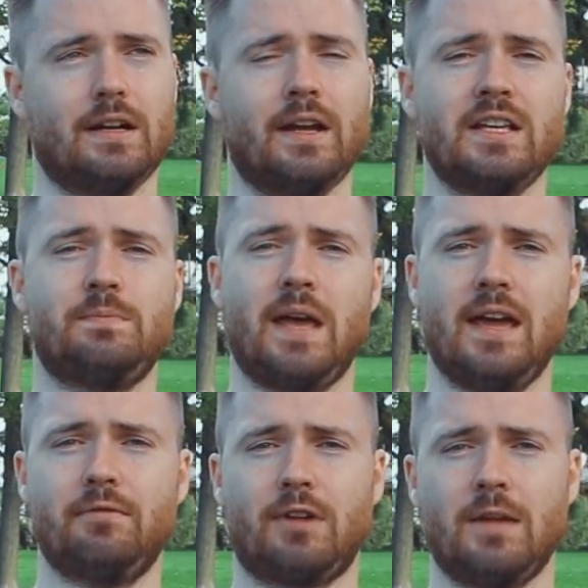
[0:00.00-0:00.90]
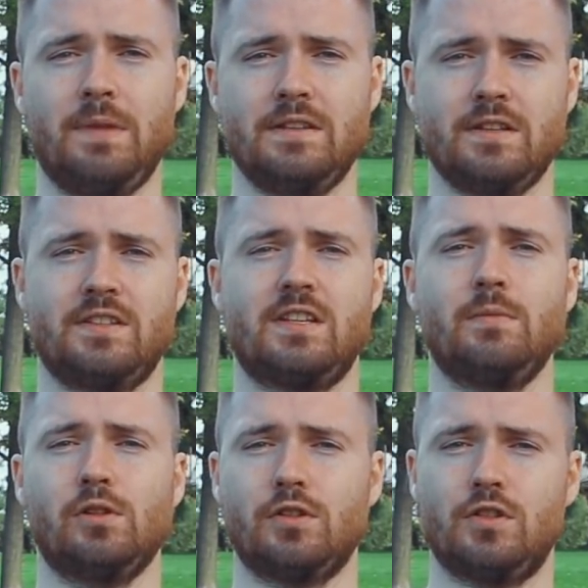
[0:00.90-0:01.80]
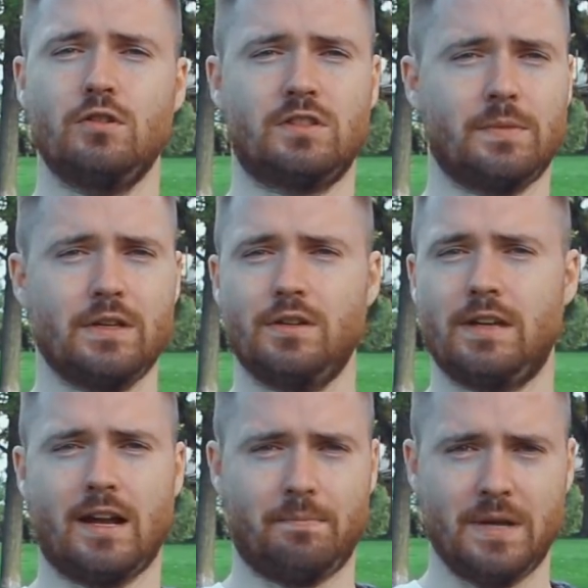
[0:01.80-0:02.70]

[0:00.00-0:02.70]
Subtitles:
a nice pan-fried pizza, similar to something you get at